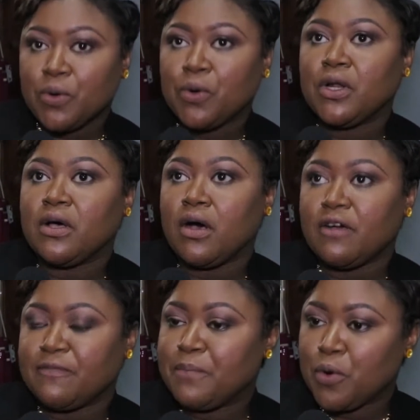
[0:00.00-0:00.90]
goal
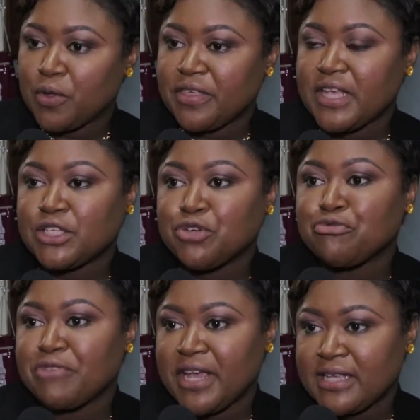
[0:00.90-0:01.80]
of both is to
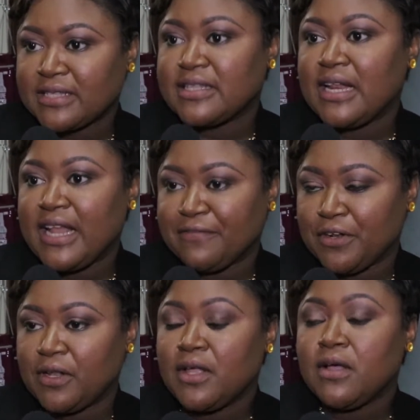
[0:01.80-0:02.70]
raise the level
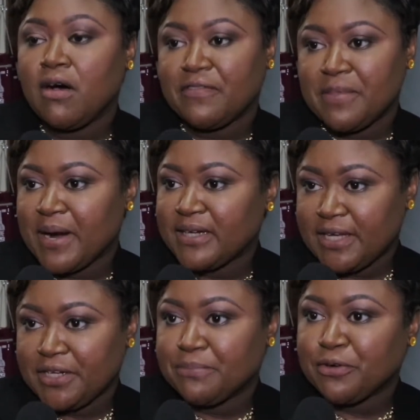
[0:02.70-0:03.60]
level of the
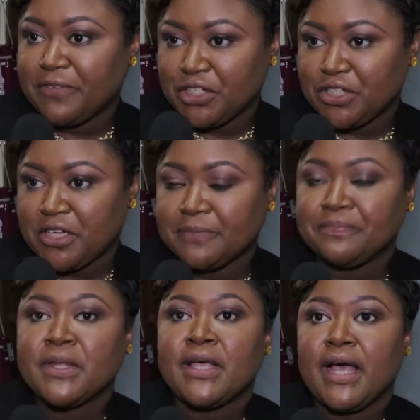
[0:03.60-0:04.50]
bartending profession.
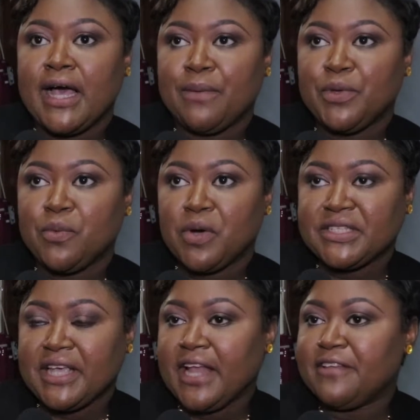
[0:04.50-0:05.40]
Um, we want
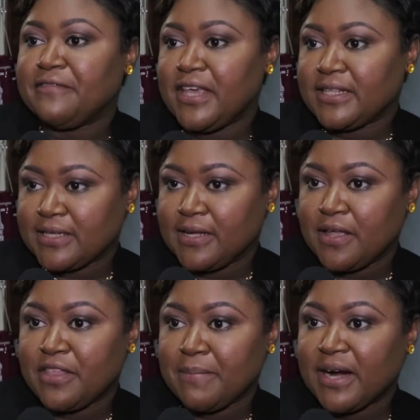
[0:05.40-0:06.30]
to elevate
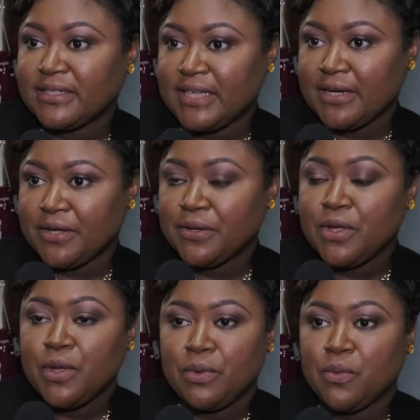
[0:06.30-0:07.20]
the bartender,
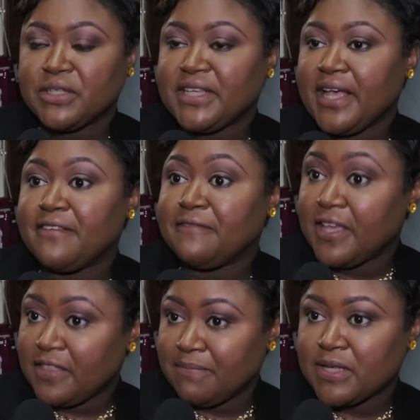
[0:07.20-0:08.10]
we want to
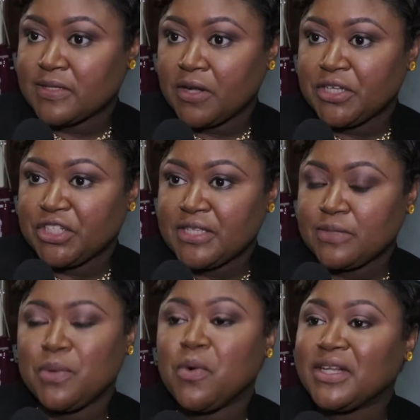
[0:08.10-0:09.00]
elevate the mixologist,
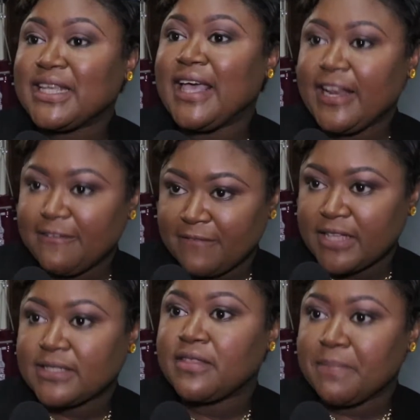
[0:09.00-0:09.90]
we want to
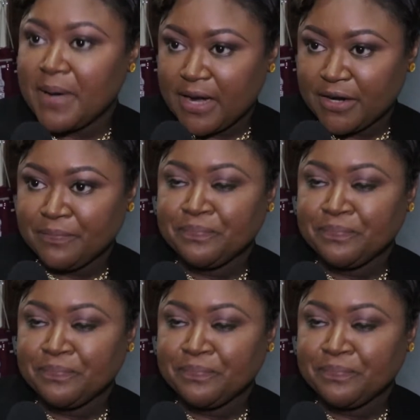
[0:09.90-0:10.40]
elevate the bar.